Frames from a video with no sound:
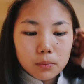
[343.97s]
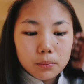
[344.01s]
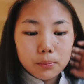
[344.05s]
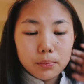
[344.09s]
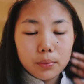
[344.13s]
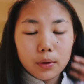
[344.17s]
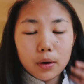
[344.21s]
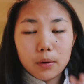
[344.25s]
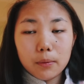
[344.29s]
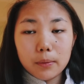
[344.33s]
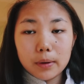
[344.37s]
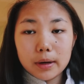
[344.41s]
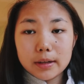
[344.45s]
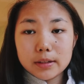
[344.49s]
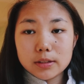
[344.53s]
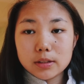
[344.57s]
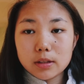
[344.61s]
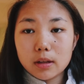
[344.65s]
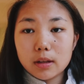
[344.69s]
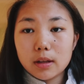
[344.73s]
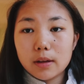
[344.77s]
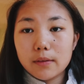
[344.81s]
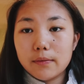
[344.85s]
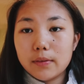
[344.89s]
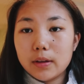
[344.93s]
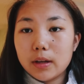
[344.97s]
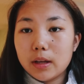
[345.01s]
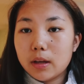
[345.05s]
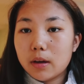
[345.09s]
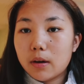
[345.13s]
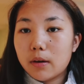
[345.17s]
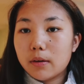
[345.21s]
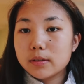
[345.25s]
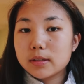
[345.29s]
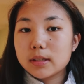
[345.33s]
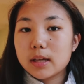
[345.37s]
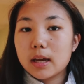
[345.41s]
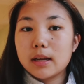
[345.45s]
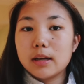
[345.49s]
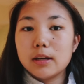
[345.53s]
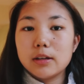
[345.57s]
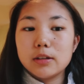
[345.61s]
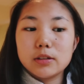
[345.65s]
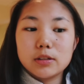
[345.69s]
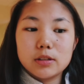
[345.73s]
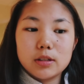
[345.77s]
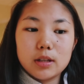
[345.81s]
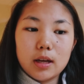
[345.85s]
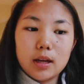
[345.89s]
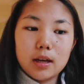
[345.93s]
but when I saw that video, I was kind
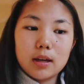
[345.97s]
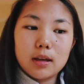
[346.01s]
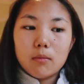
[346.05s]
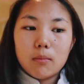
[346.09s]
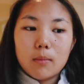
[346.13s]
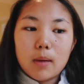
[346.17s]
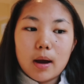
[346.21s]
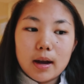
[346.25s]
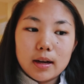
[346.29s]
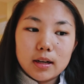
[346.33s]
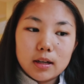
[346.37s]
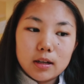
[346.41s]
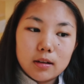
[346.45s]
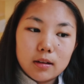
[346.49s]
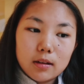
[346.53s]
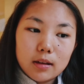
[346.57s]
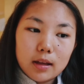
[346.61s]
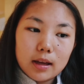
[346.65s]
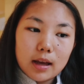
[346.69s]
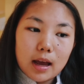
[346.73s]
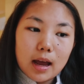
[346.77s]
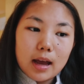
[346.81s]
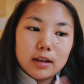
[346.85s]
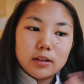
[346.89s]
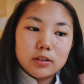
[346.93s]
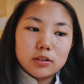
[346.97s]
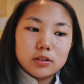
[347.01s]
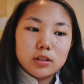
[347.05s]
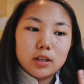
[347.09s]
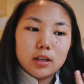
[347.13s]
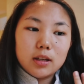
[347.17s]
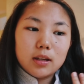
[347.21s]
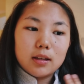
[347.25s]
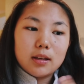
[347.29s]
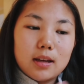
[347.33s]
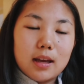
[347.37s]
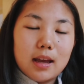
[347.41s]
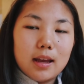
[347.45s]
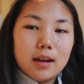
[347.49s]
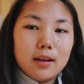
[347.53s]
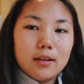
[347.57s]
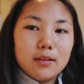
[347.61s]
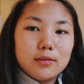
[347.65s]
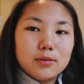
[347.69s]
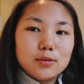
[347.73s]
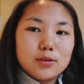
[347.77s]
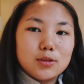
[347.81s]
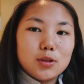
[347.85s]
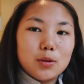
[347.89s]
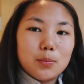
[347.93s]
of just like reminded like I just like
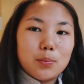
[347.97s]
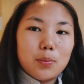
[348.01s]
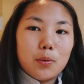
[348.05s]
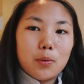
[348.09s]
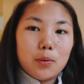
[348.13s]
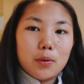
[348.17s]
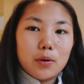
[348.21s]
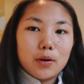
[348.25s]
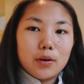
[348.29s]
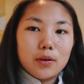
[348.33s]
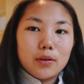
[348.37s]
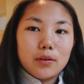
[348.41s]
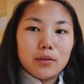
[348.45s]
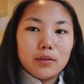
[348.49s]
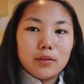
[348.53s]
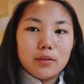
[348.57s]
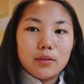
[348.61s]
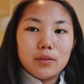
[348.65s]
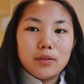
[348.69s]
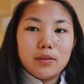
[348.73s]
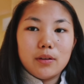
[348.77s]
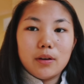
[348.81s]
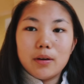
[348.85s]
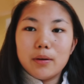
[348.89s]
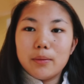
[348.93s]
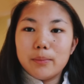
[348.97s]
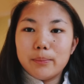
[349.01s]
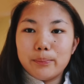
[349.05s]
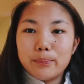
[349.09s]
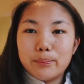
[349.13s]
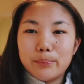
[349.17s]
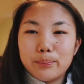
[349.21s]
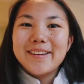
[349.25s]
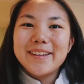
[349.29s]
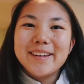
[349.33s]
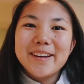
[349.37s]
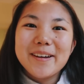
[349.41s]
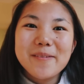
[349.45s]
can't support them.